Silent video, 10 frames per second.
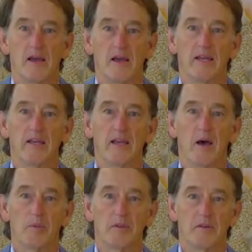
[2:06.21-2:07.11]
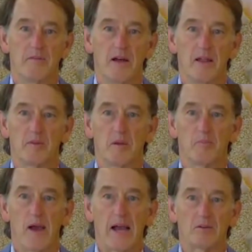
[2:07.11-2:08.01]
and he helped develop the
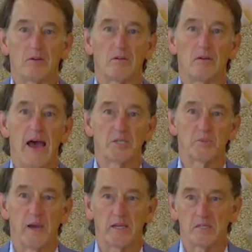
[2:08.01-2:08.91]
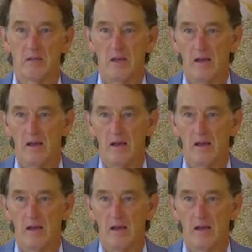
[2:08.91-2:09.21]
practical aspects